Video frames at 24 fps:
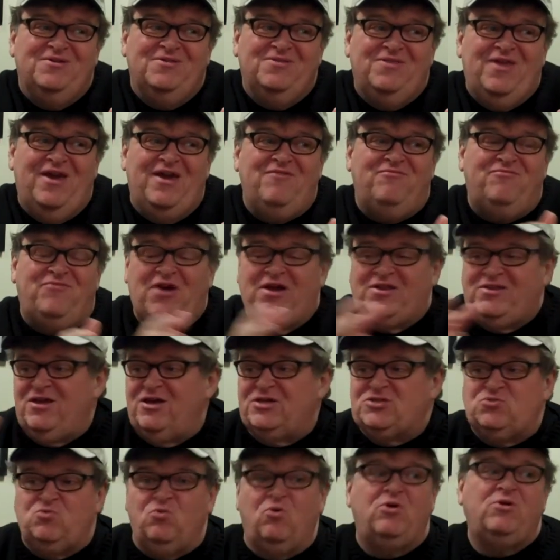They affect
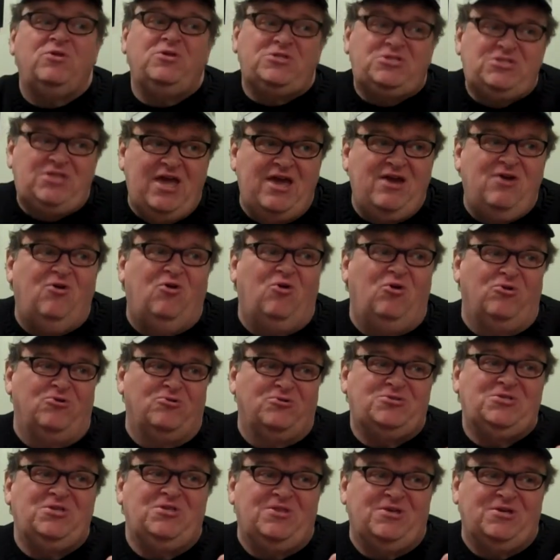us. We're the
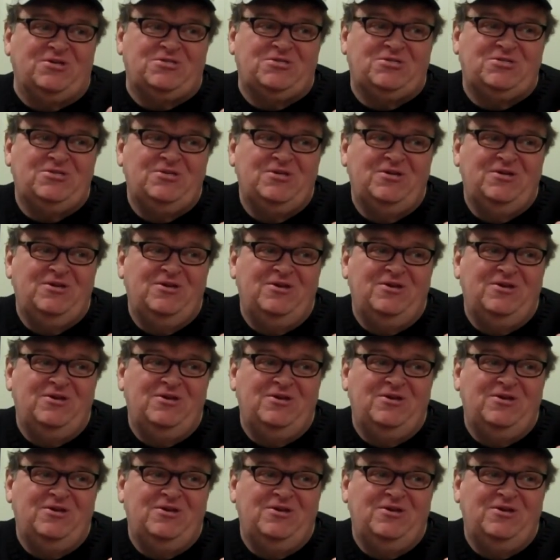stakeholders in this.